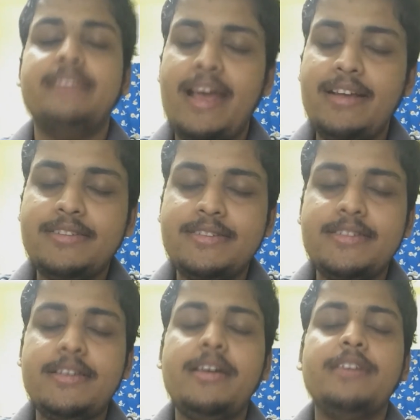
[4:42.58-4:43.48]

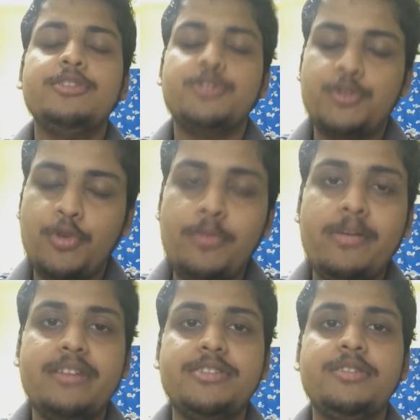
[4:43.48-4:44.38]
Thanks so
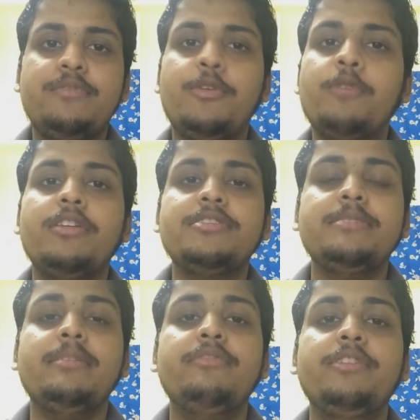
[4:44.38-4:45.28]
much for
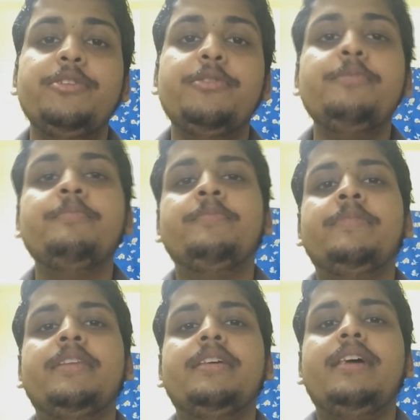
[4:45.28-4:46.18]
watching my video,
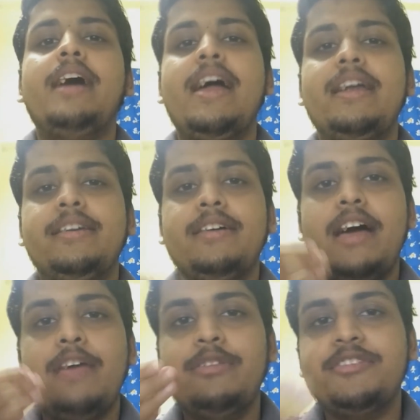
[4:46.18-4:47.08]
and
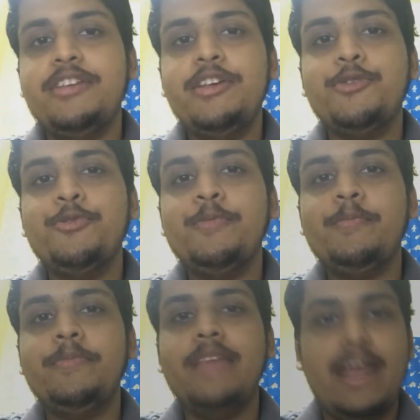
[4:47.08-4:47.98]
I will see you
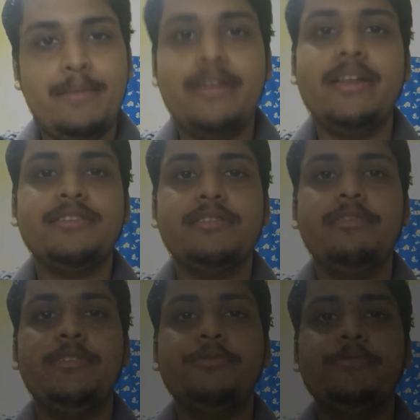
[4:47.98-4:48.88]
in my next
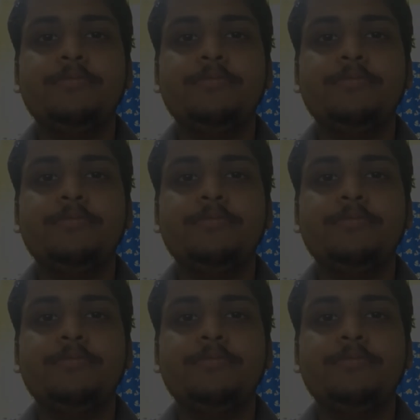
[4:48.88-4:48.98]
review.